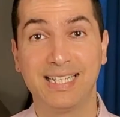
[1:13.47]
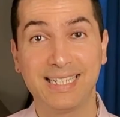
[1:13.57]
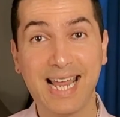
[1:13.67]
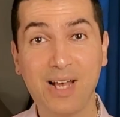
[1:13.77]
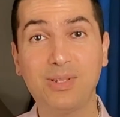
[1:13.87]

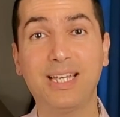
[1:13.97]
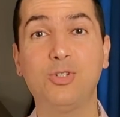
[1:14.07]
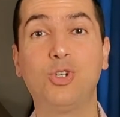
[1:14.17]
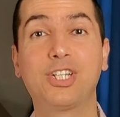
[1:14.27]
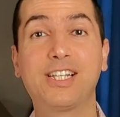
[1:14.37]
Now that
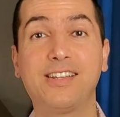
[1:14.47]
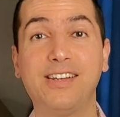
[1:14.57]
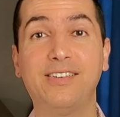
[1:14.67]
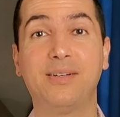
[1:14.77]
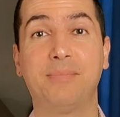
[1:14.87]
you're
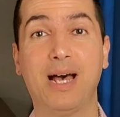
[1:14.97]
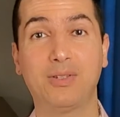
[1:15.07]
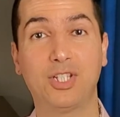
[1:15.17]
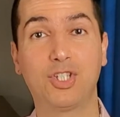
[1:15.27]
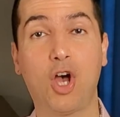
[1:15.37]
clear
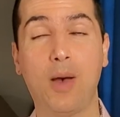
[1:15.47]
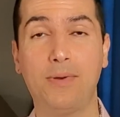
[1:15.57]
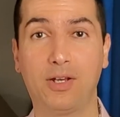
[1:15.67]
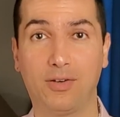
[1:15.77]
about the topic of